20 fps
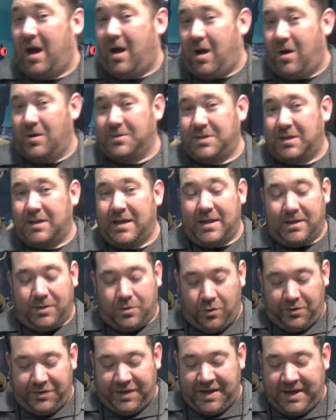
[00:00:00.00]
Also, the other
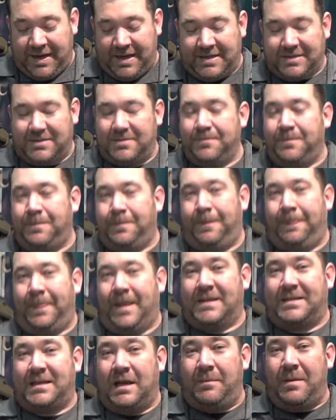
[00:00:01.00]
cool thing is
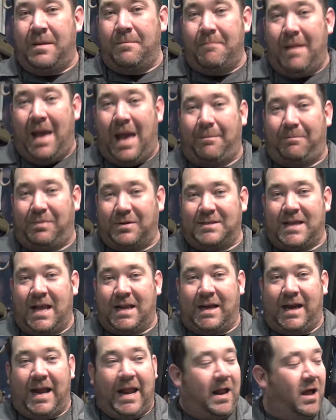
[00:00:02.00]
it's going to be matte
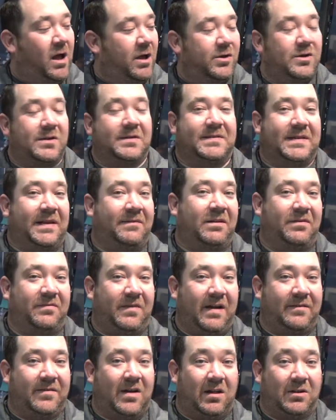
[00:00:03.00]
protected at
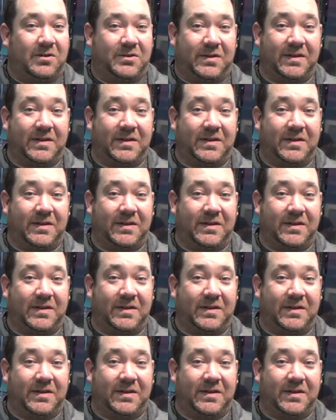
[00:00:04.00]
$175.